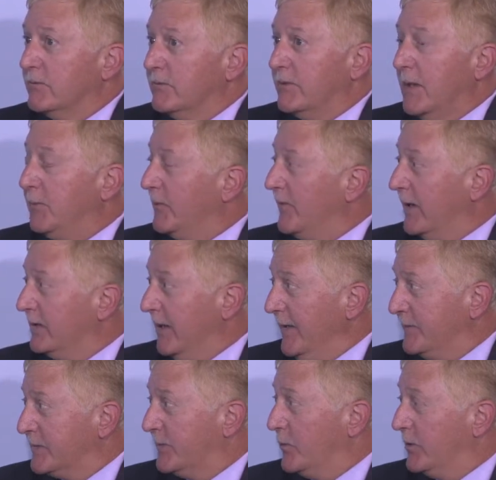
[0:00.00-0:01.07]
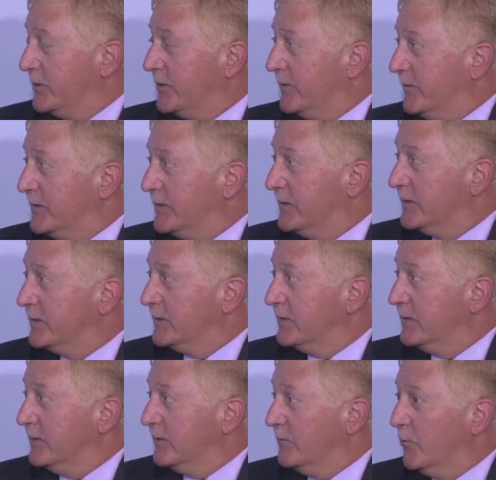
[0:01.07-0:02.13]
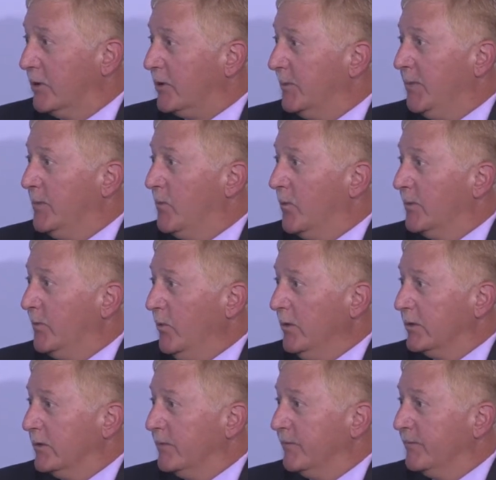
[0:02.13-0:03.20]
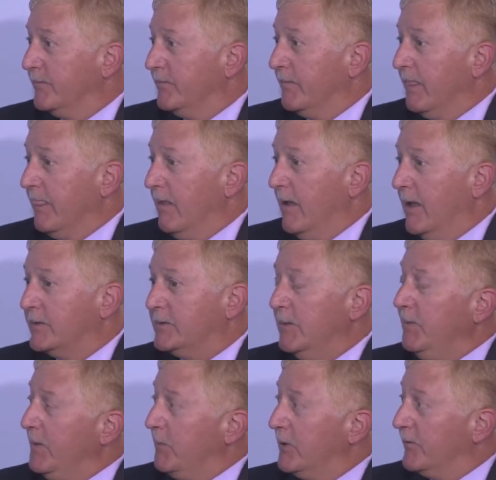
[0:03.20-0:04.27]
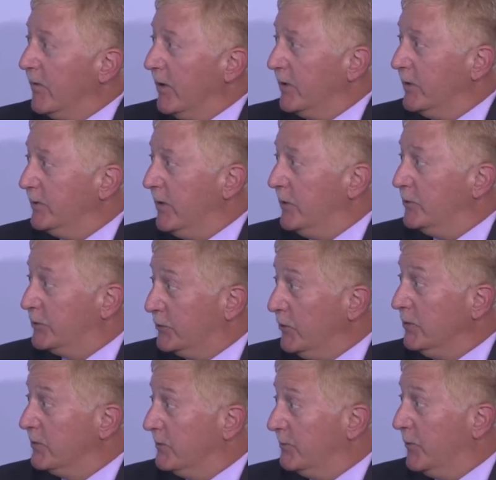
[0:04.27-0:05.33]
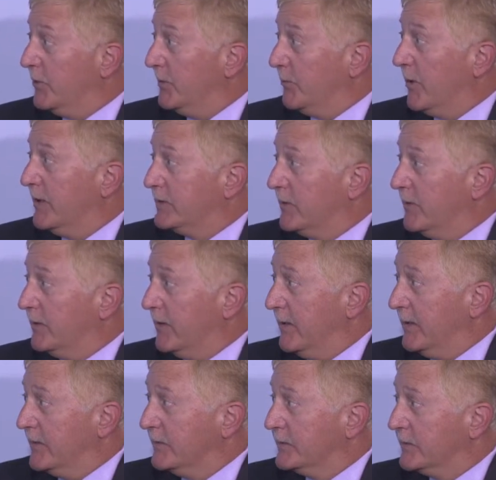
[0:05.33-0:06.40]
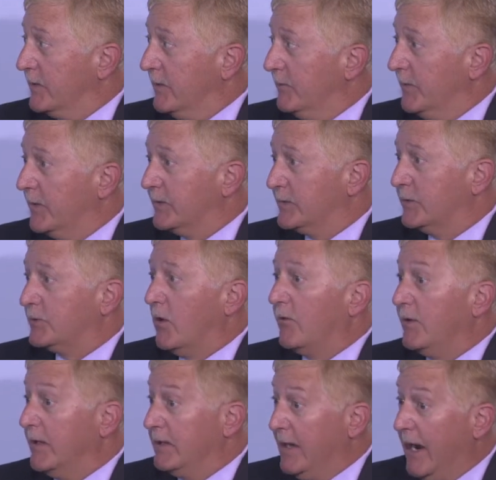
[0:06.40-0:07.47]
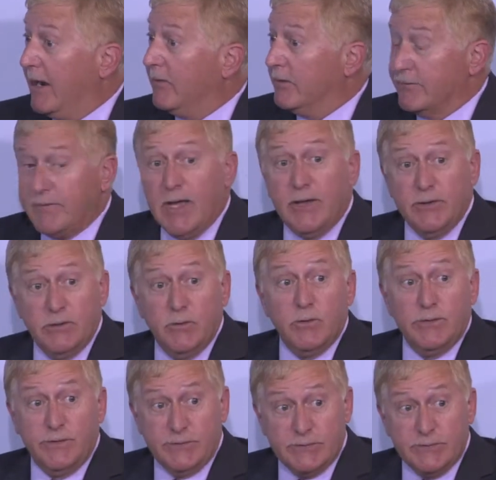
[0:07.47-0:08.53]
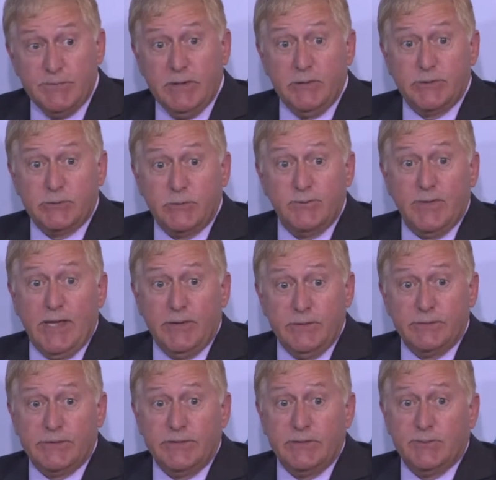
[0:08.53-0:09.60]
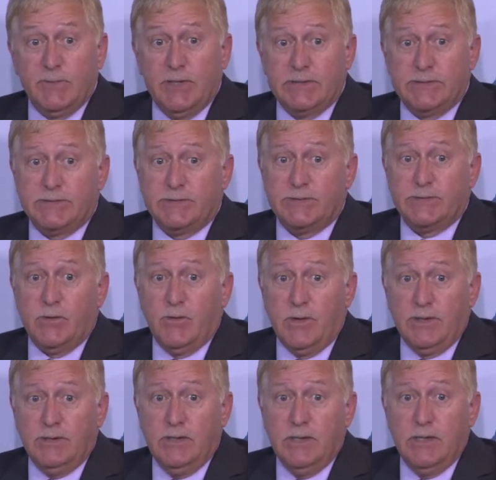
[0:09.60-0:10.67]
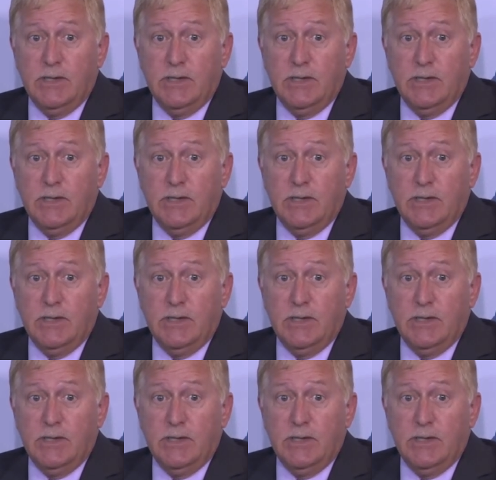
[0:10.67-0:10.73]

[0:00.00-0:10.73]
they provide life support services. What could be more important? And some people have argued that you shouldn't put a price on things because there's already inherent value or there's spiritual value to these places and so on.